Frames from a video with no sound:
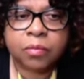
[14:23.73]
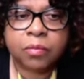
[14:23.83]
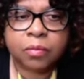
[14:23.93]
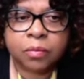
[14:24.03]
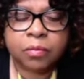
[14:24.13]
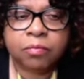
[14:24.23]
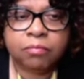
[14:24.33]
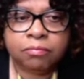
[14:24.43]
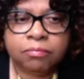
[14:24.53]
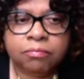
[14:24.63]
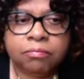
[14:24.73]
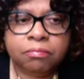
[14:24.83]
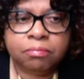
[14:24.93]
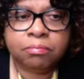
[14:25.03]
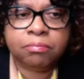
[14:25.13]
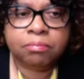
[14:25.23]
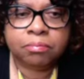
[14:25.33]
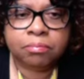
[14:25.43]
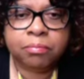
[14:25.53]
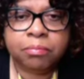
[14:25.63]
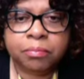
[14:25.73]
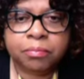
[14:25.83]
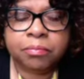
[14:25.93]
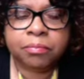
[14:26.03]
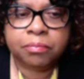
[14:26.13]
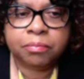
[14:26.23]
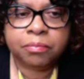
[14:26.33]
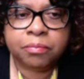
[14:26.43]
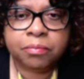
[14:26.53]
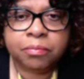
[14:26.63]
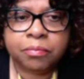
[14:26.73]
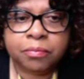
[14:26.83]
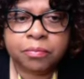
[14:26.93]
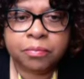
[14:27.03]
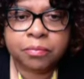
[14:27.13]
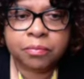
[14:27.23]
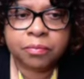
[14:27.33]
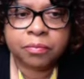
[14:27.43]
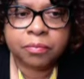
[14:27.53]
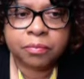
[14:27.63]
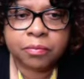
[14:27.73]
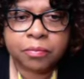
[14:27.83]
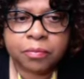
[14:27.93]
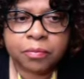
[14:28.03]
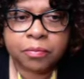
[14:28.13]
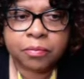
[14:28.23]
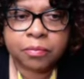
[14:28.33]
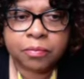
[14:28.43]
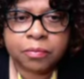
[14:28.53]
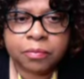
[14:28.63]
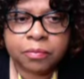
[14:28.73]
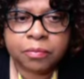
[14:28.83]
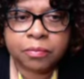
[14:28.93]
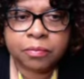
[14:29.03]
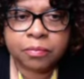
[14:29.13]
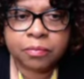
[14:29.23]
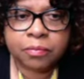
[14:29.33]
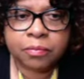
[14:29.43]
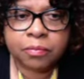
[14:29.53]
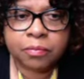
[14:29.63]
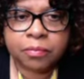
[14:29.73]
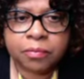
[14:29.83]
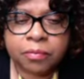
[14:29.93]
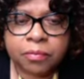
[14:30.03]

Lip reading: (silent)